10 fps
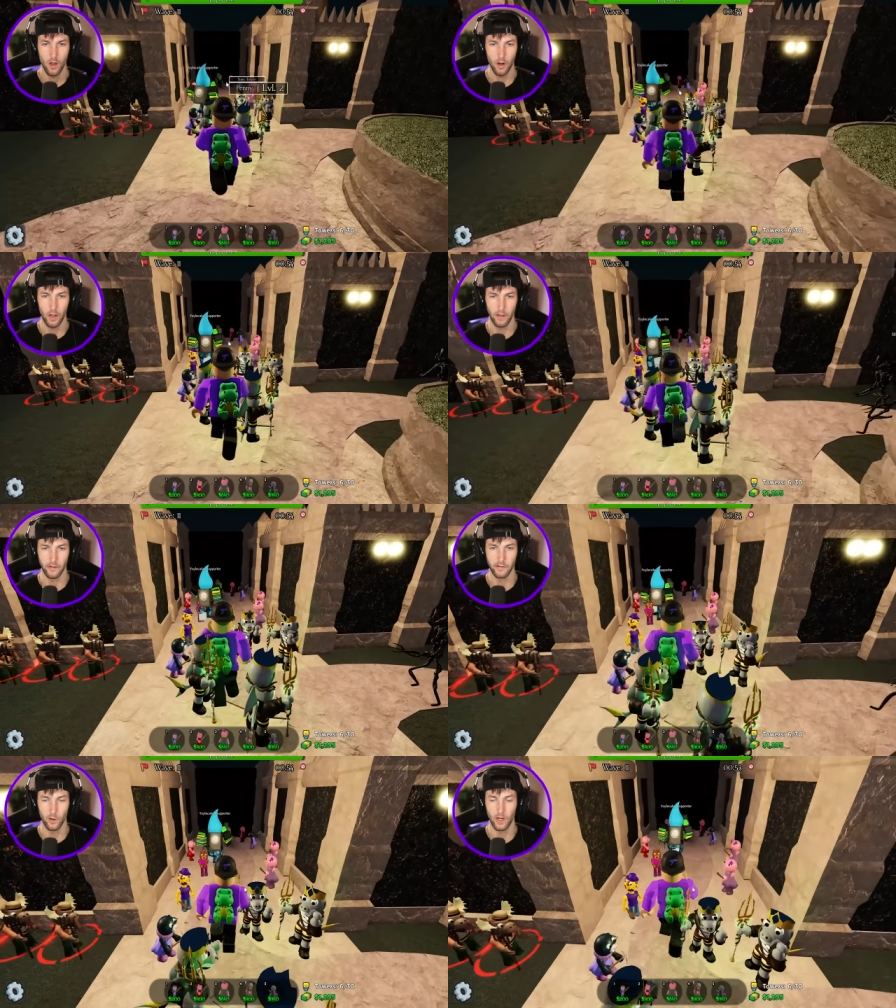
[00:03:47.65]
Okay,
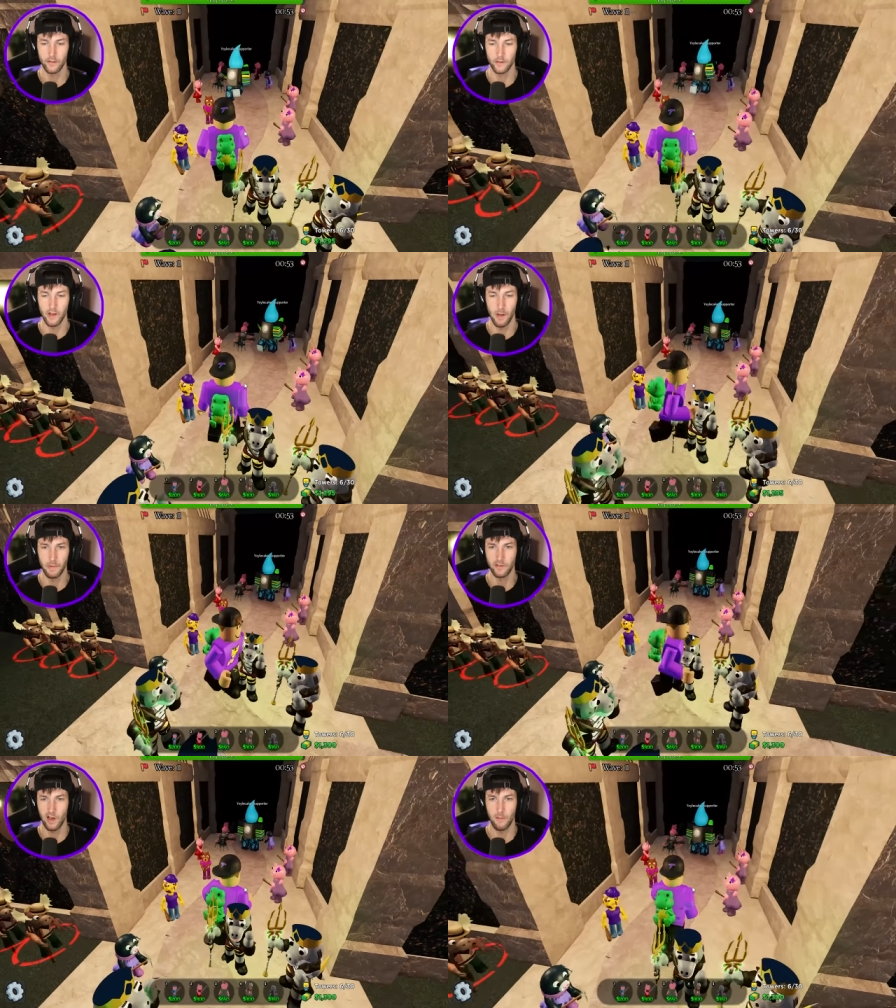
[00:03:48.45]
they still got the
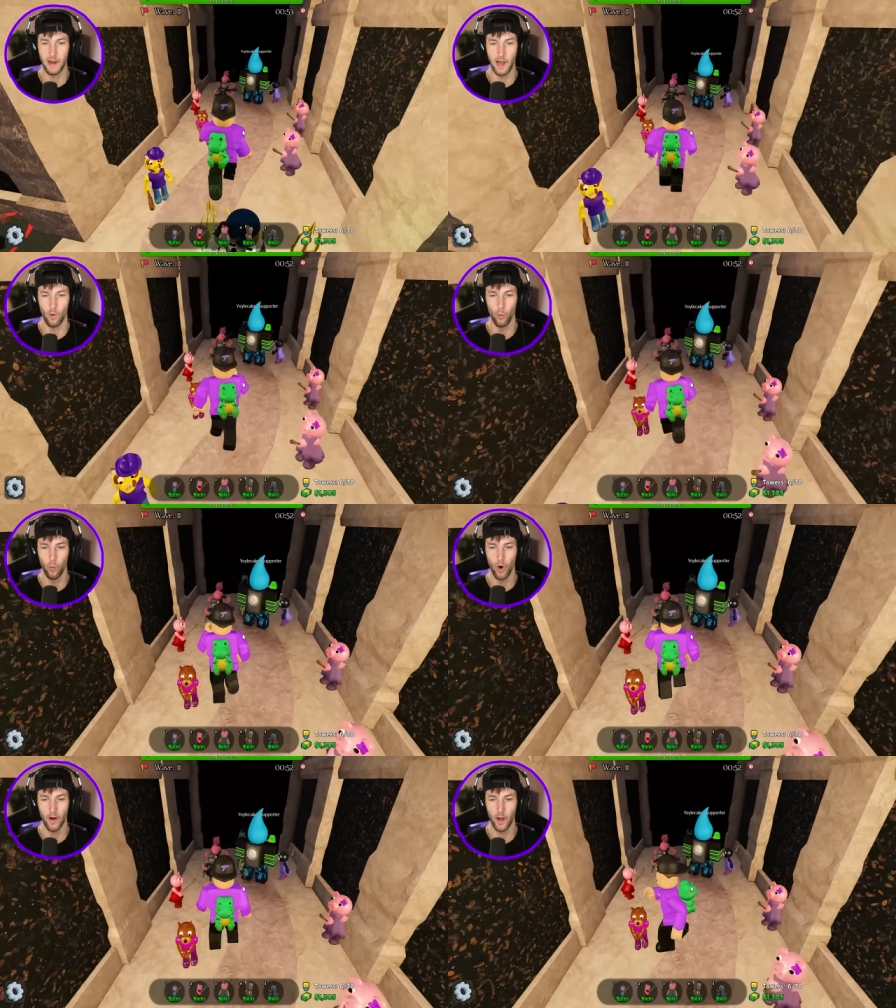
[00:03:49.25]
zombies coming out.
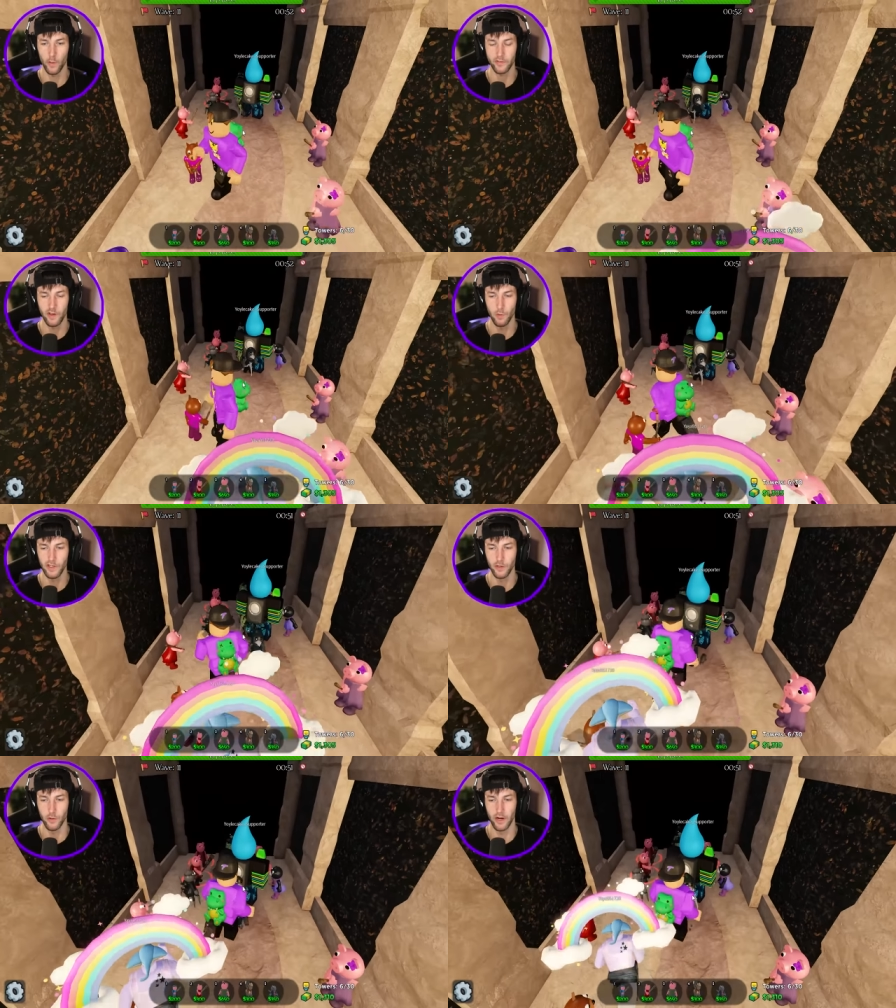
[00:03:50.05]
What else can
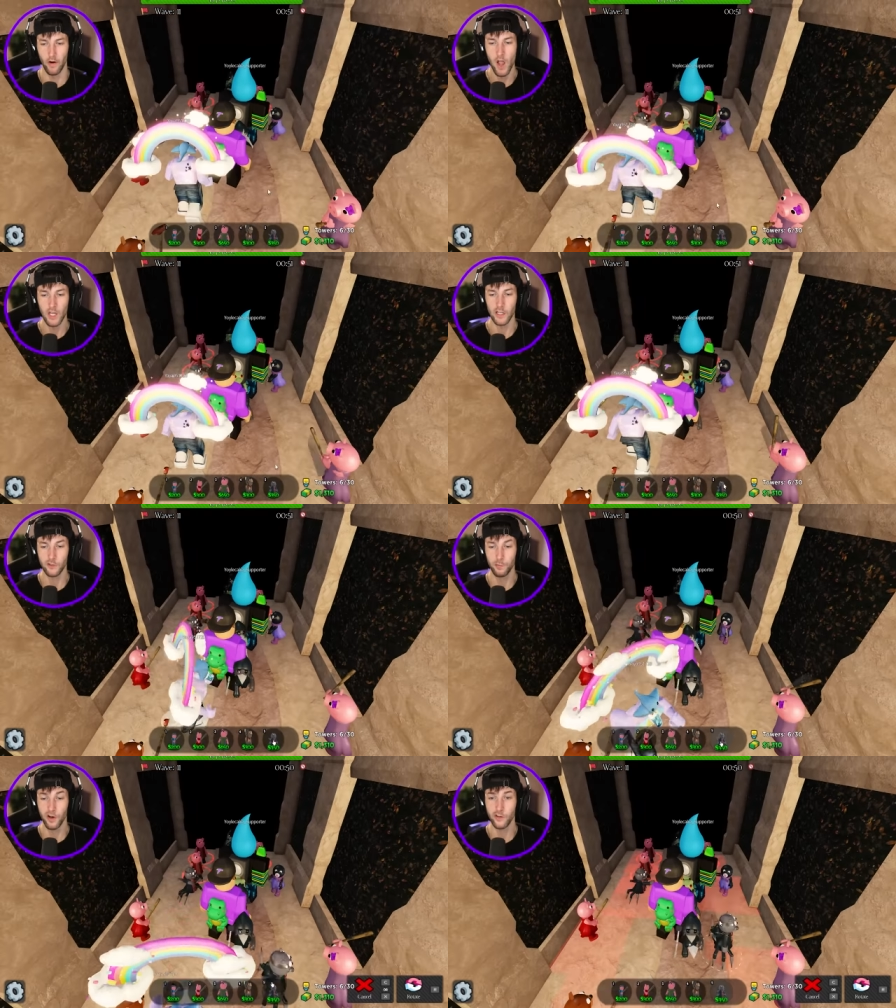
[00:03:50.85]
we do here?
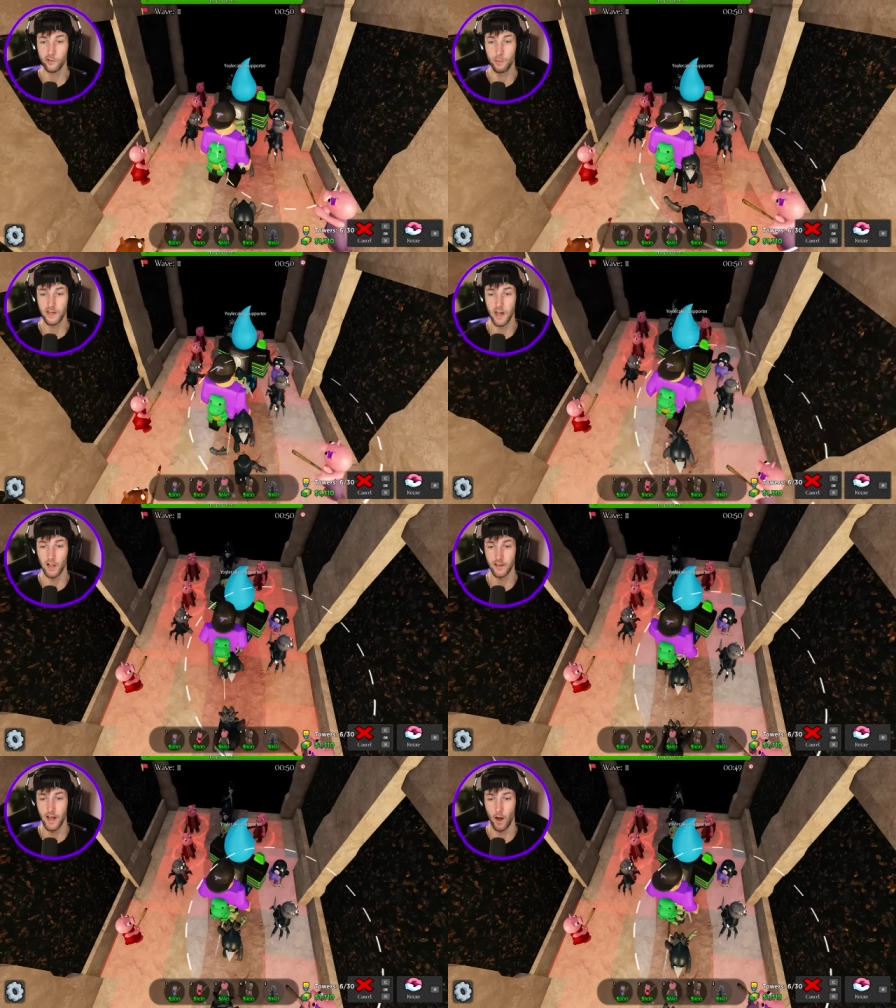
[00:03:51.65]
Let's put a
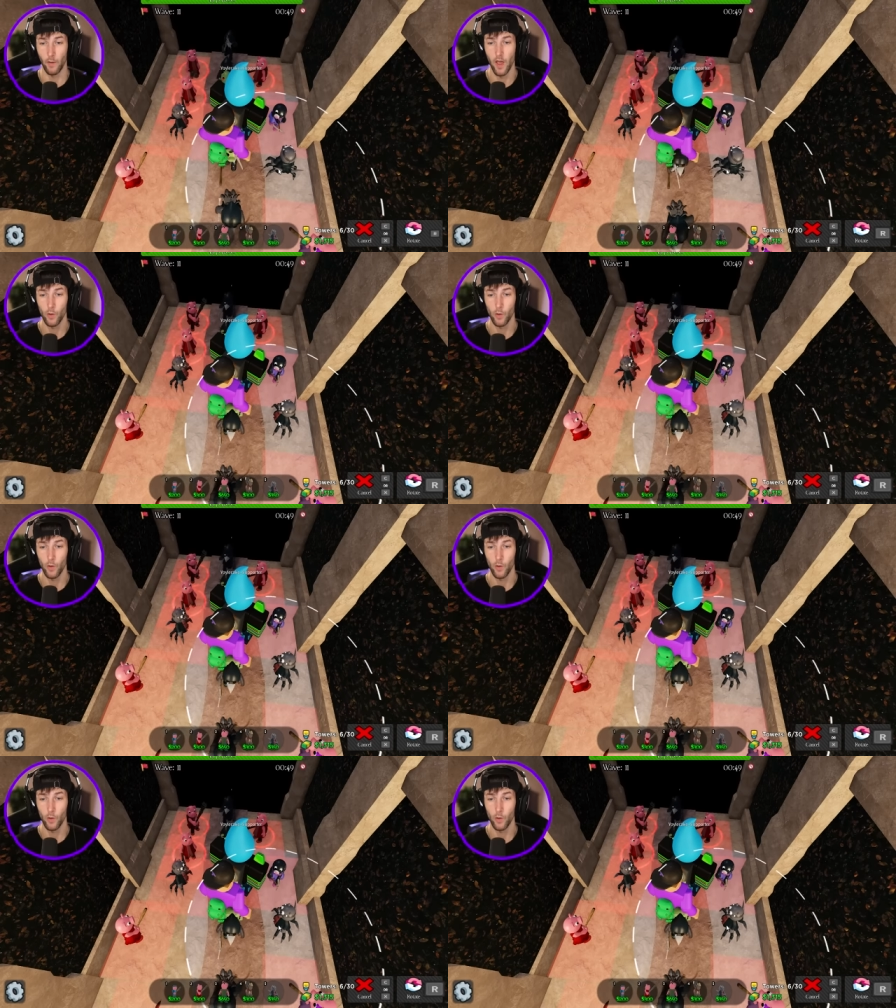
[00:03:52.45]
Spadella down.